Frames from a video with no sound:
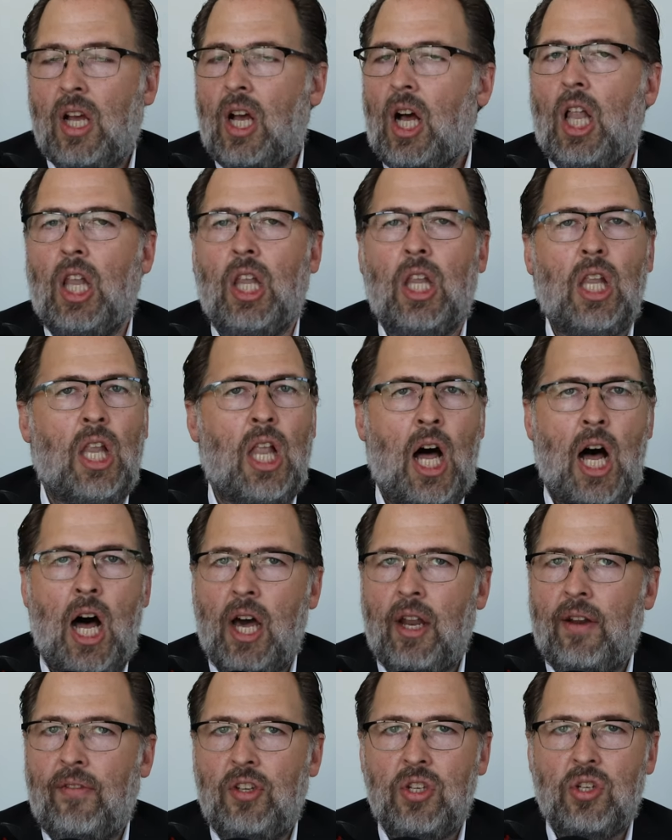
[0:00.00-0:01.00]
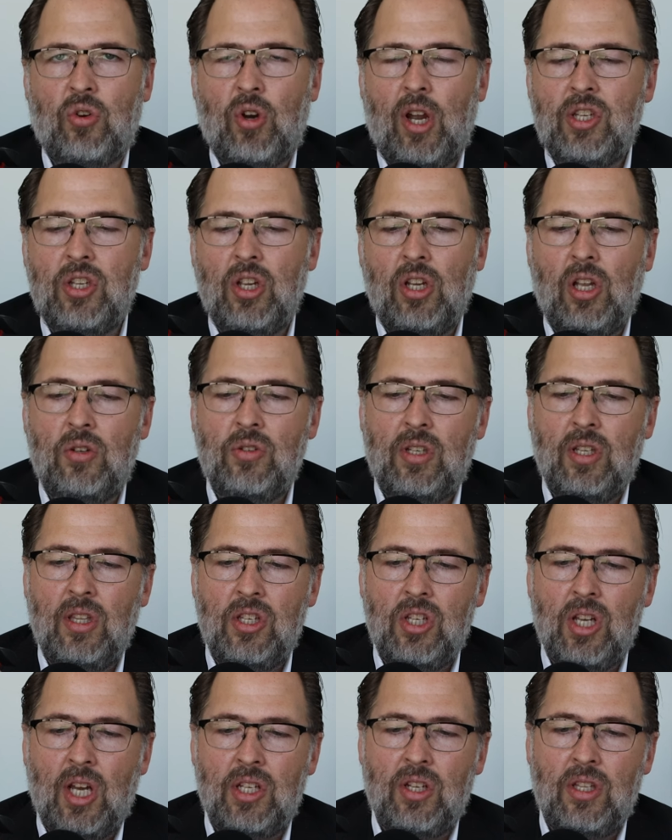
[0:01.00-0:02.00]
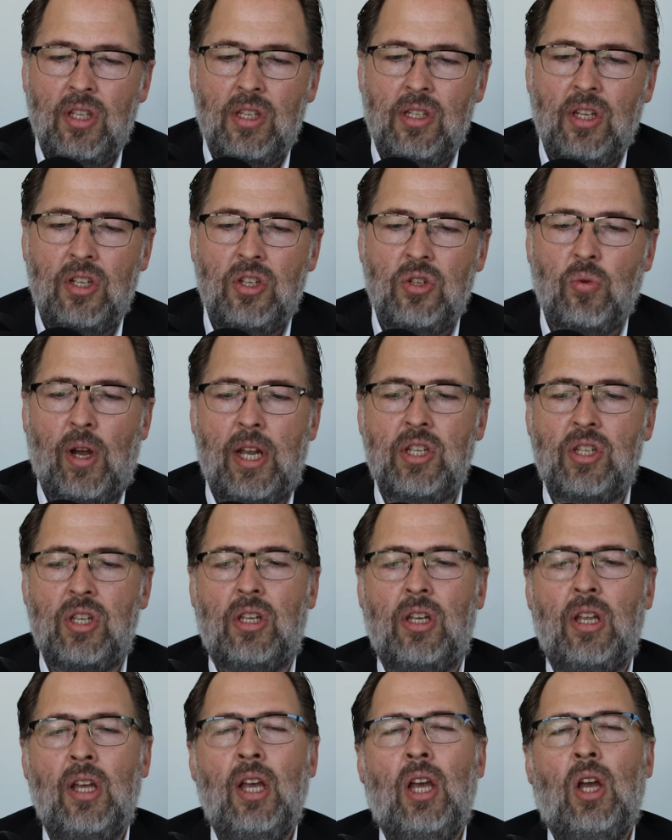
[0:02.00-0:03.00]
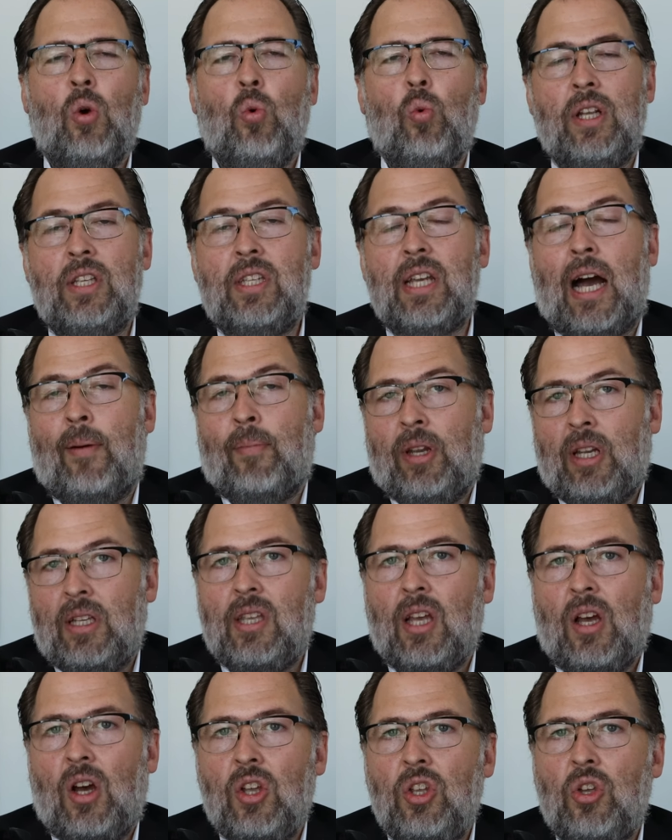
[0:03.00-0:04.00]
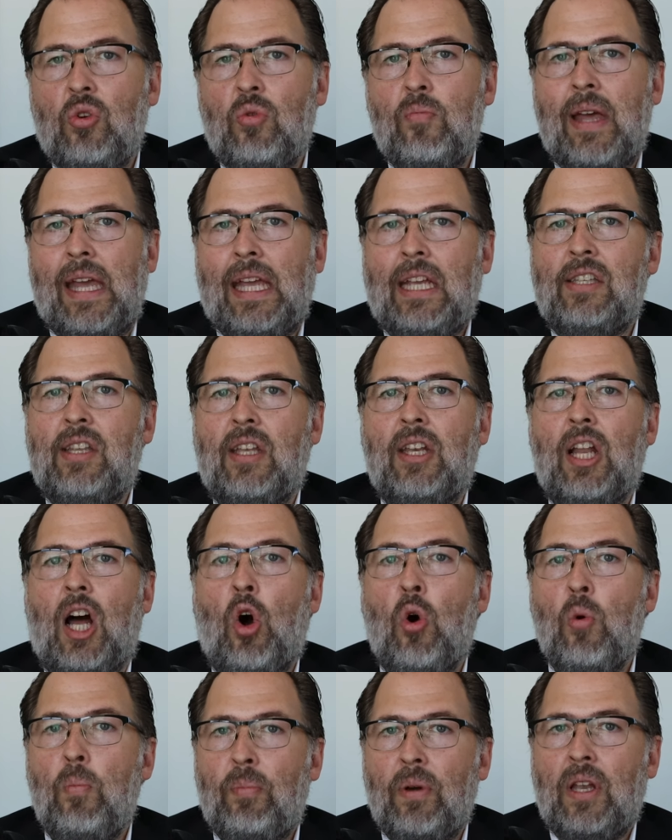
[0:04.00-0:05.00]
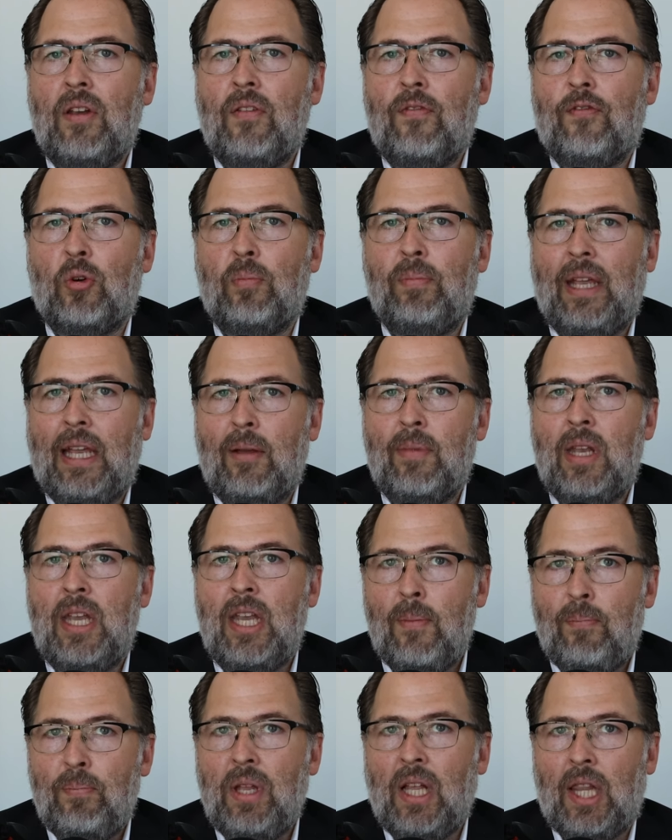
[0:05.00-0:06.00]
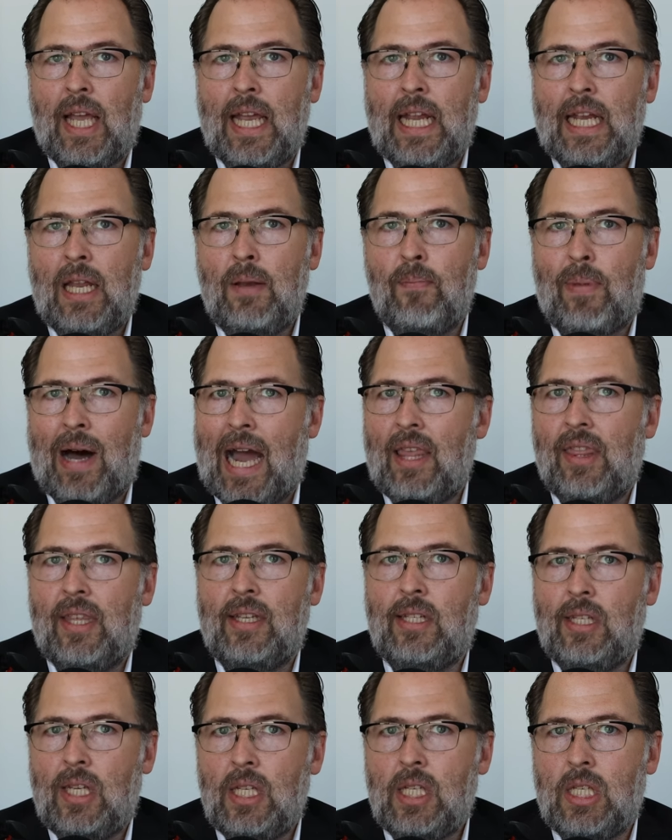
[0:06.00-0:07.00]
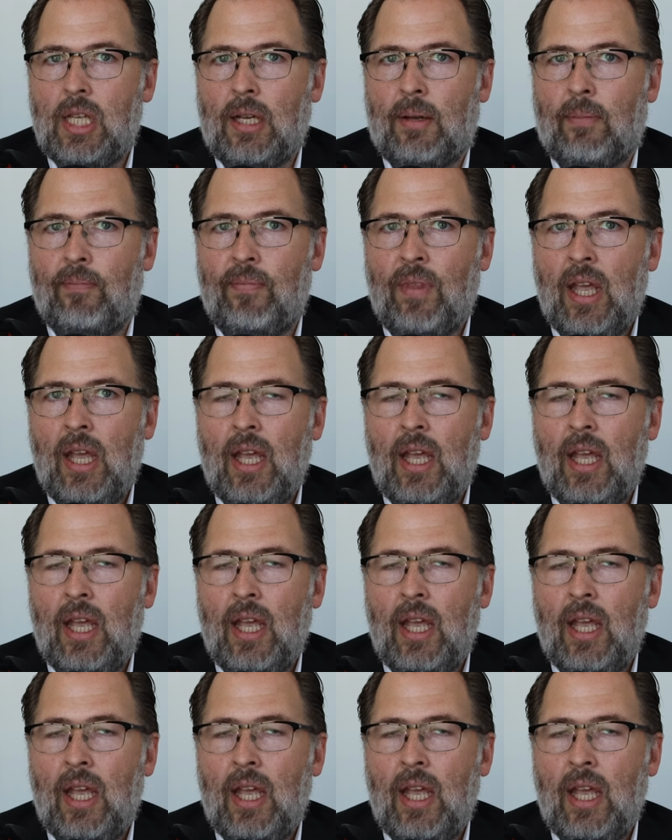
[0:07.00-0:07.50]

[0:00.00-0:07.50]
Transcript: A lot of discretion goes to the judge in this situation, which I'm going to tell you makes it open for being manipulated by the system.